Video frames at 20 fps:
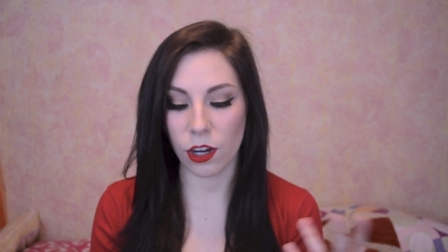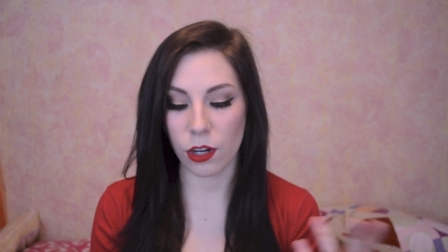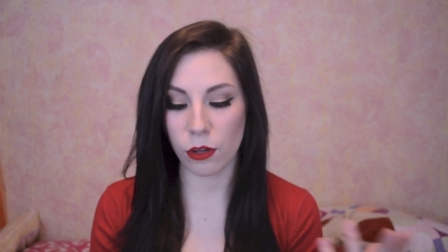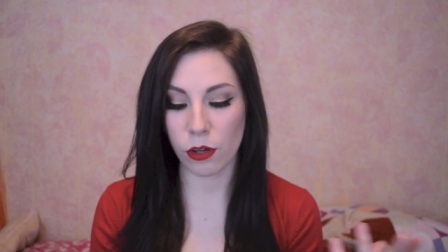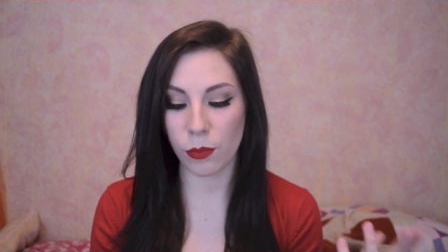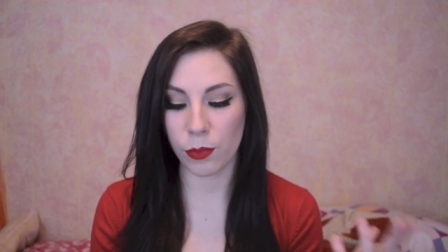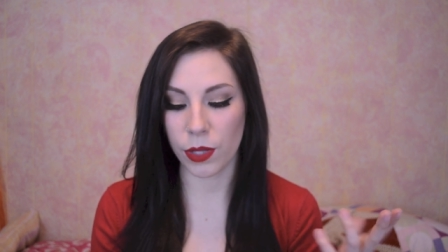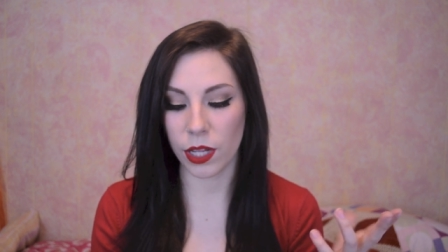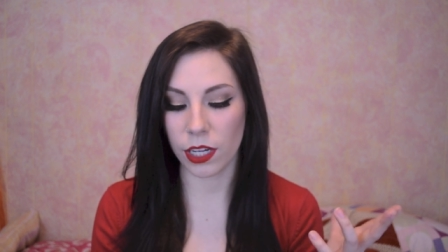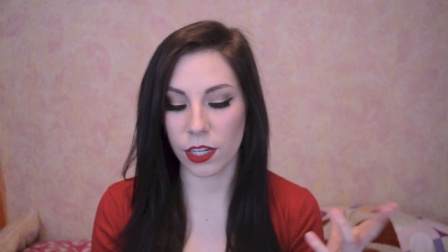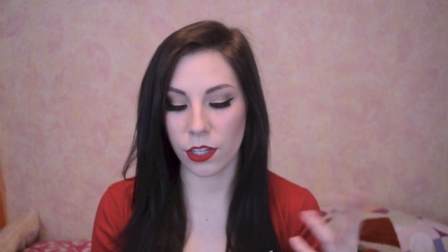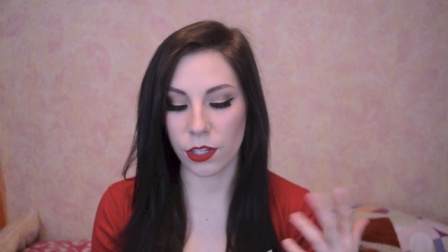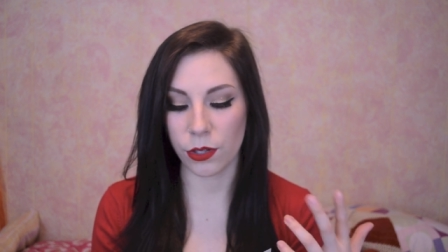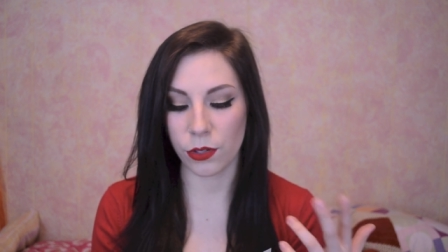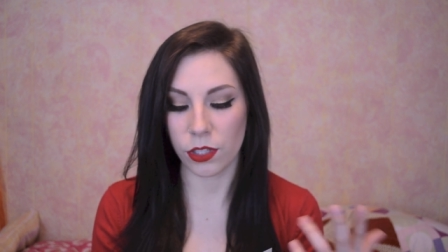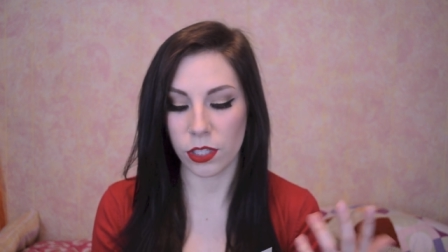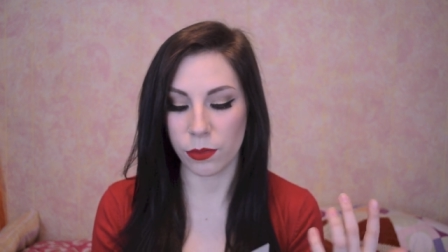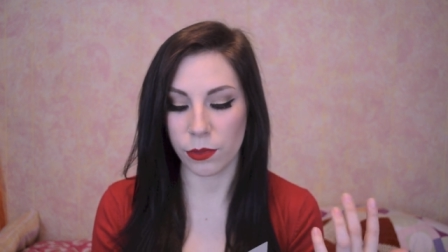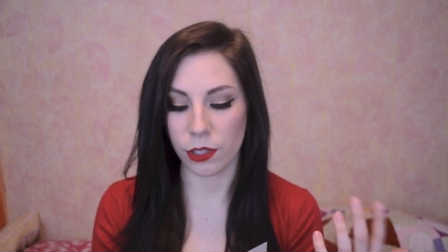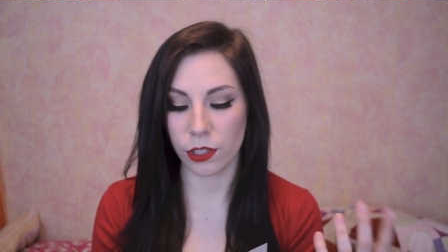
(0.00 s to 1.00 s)
Are you a blogger,
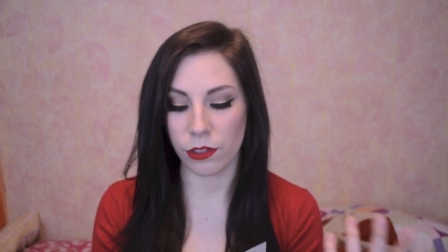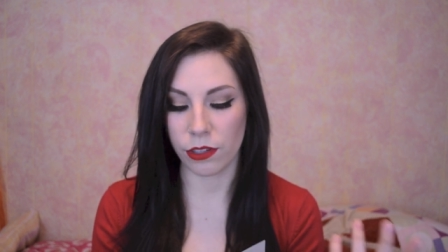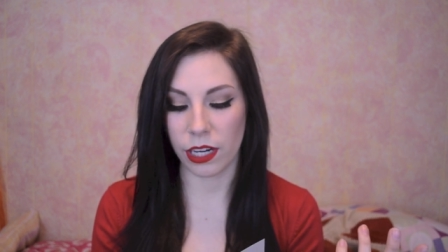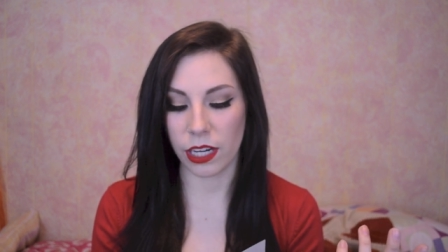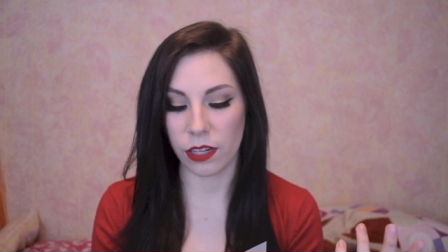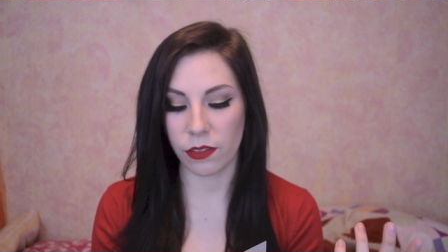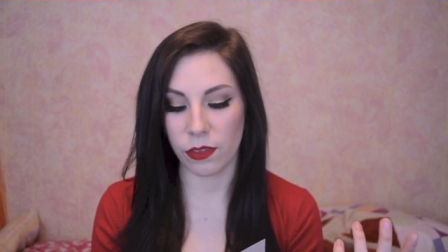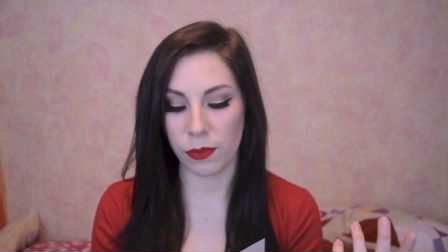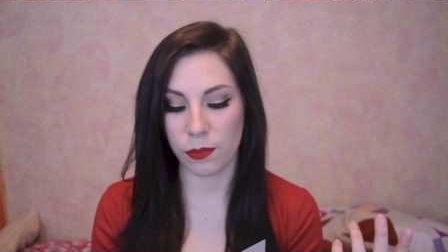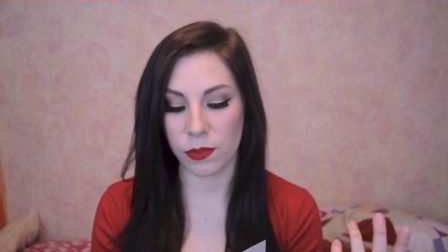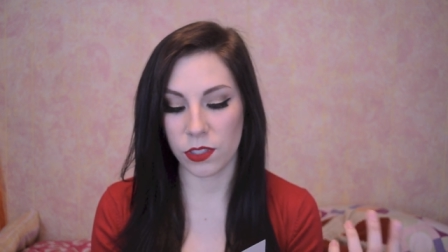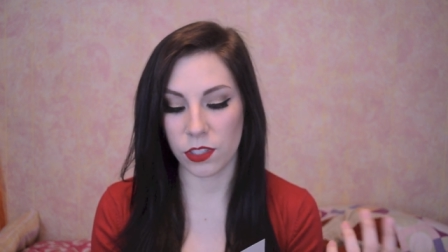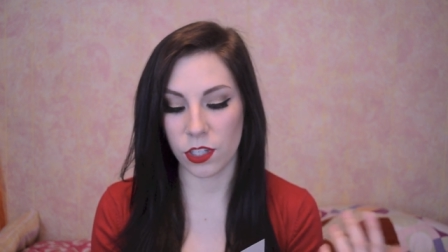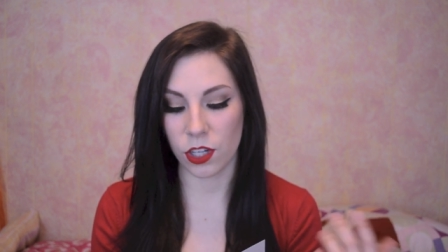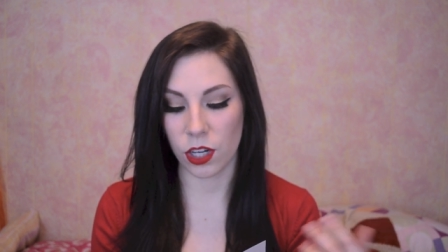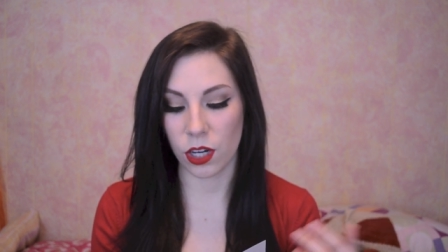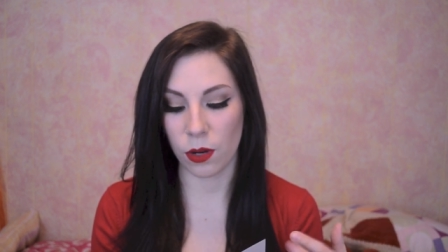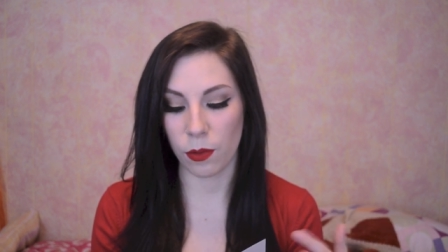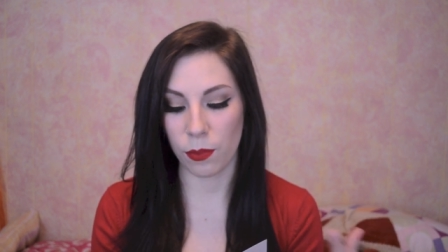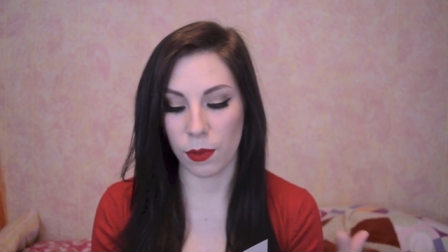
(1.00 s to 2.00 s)
YouTuber, creative
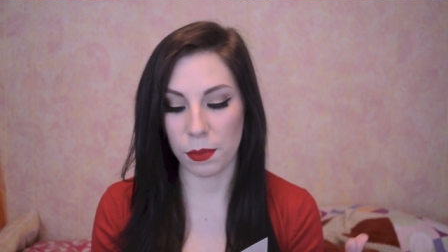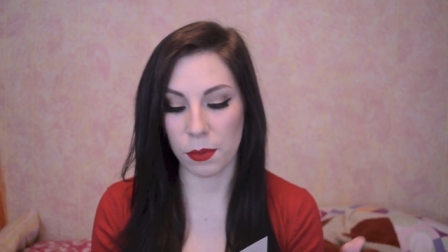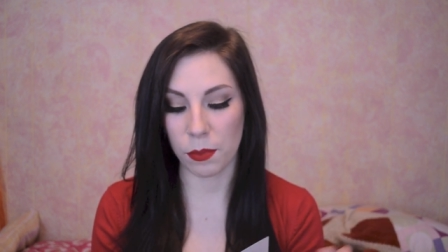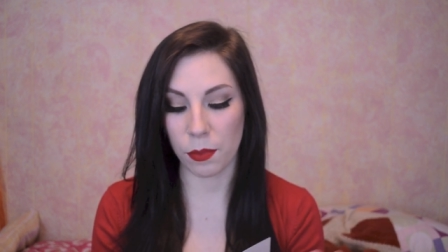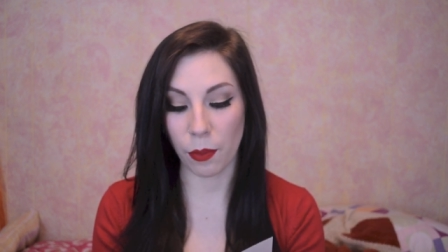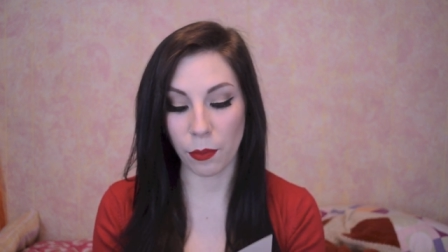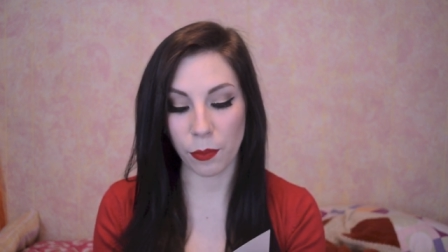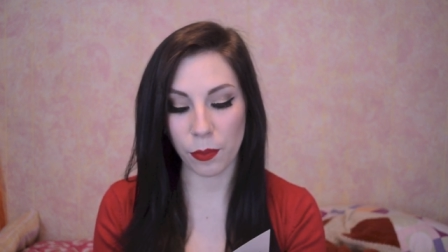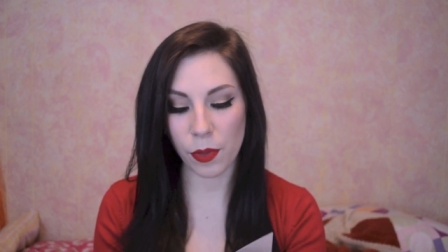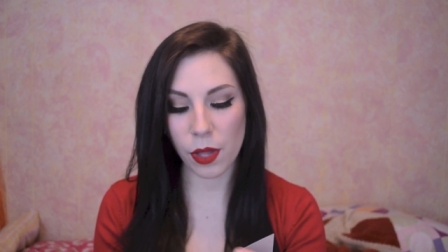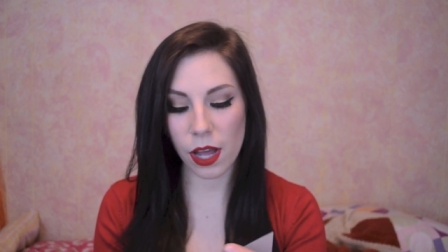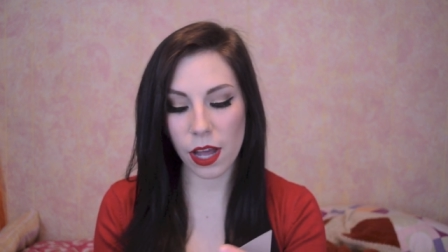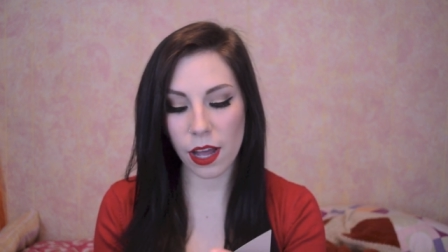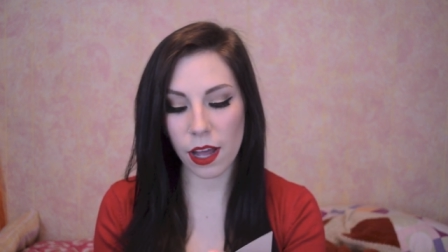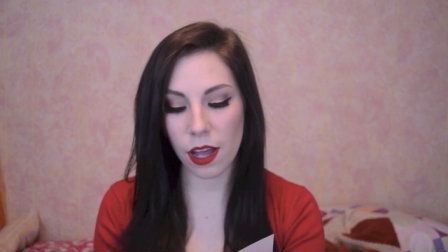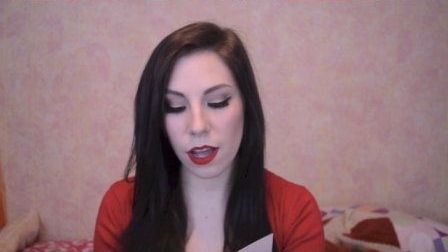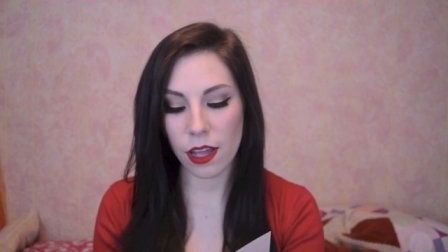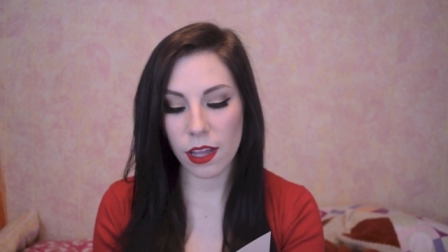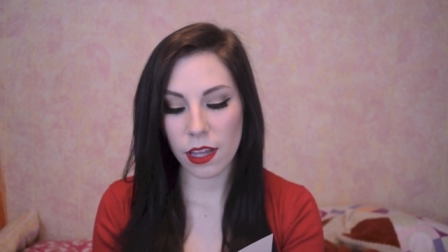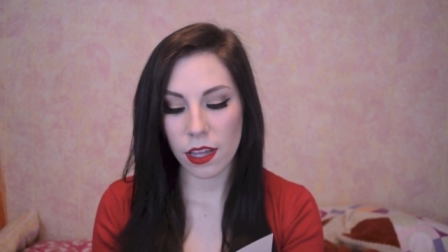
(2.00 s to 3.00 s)
hipster, blah blah blah
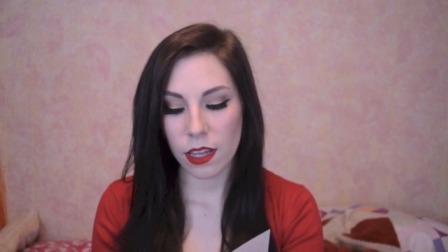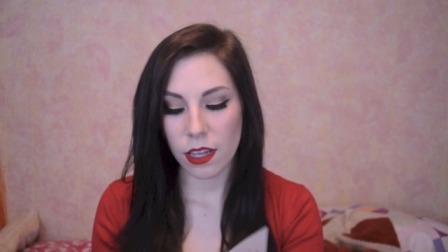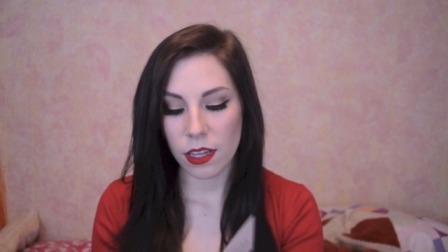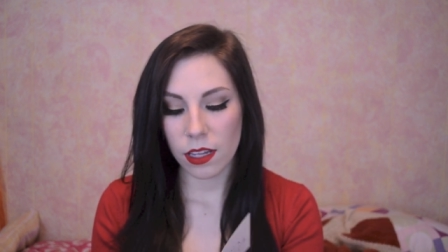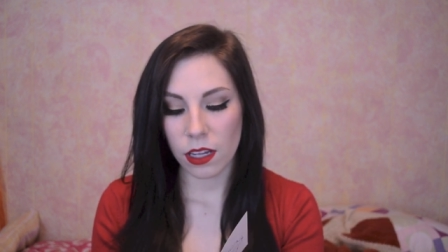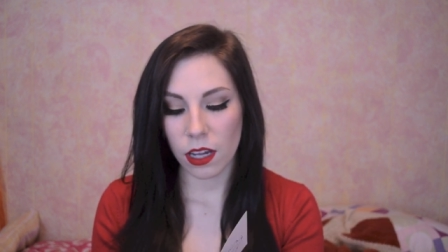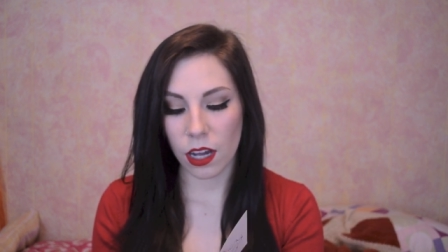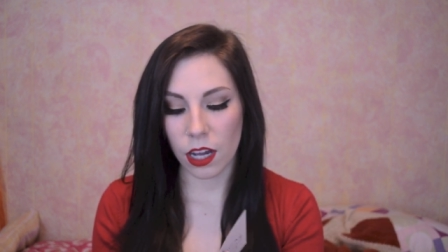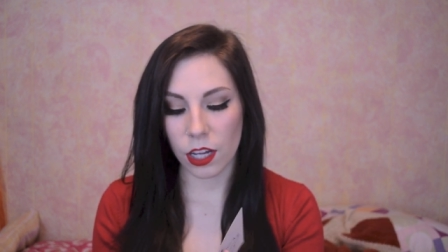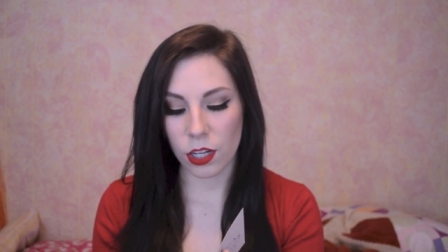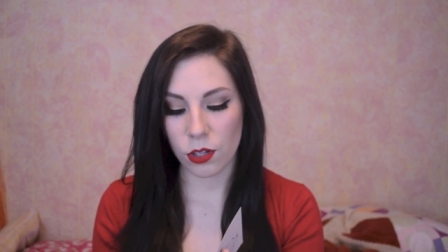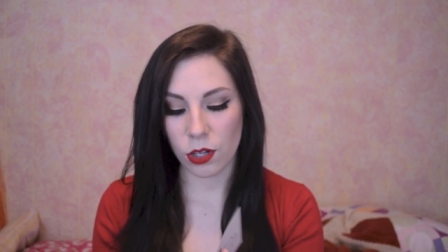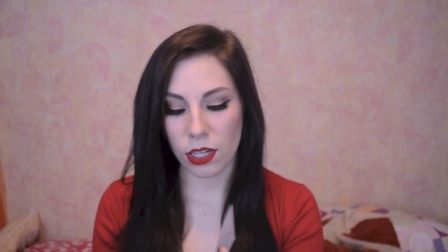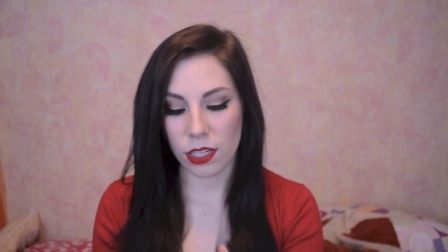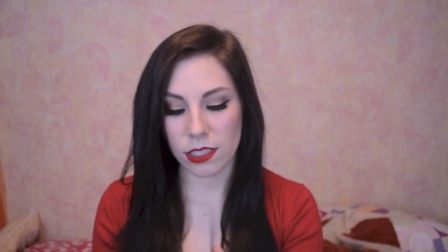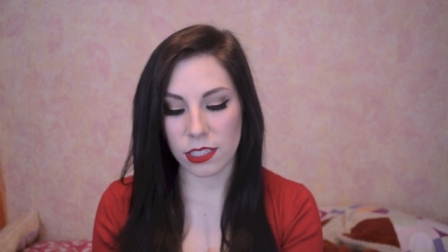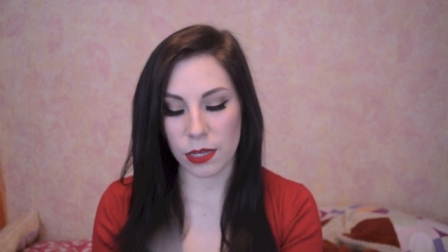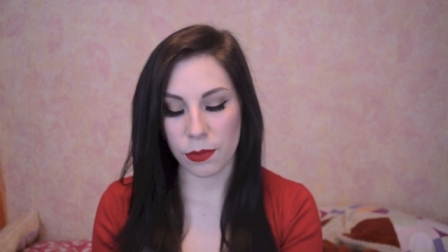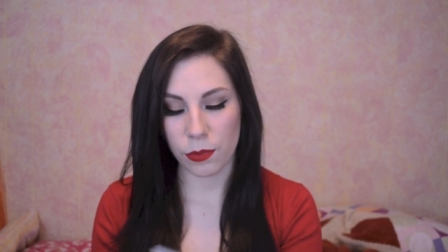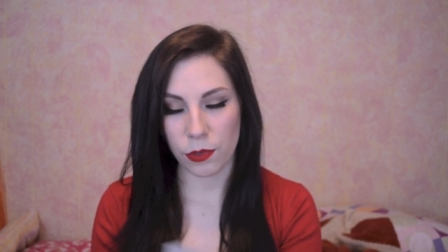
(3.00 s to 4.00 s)
blah. Uh,
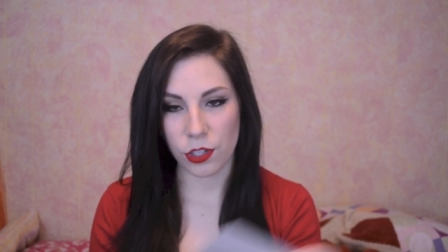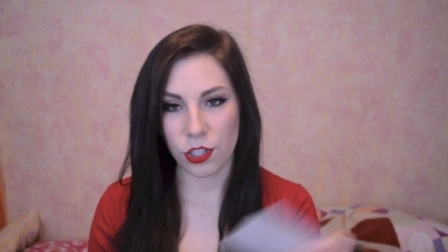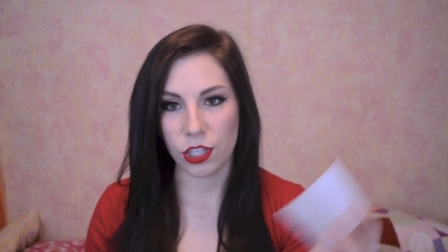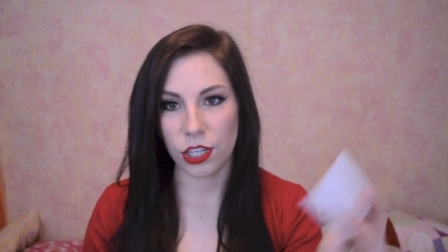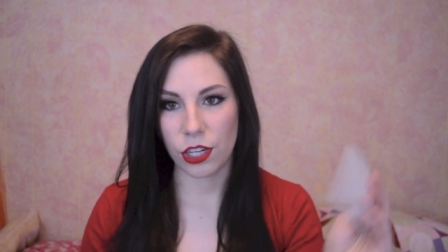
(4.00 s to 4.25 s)
try the sample and